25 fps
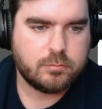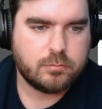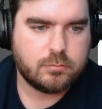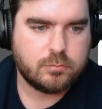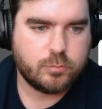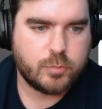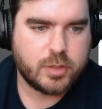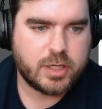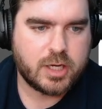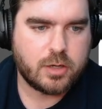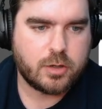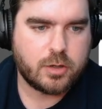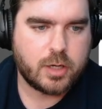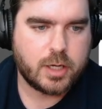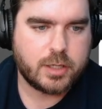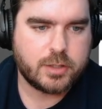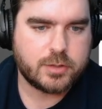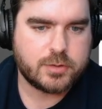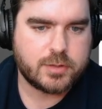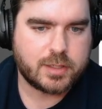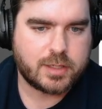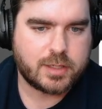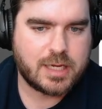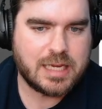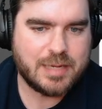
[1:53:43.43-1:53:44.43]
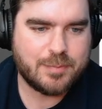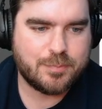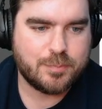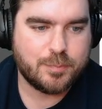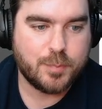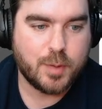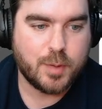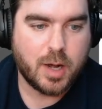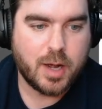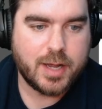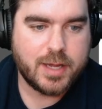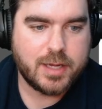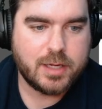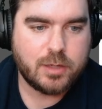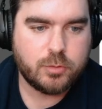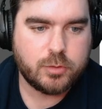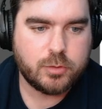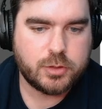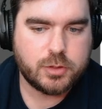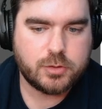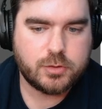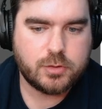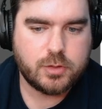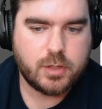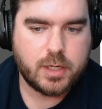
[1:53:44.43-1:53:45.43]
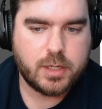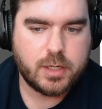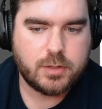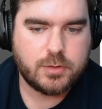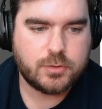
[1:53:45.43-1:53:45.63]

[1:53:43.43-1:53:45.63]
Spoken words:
we can kind of just like keep buying, which is nice.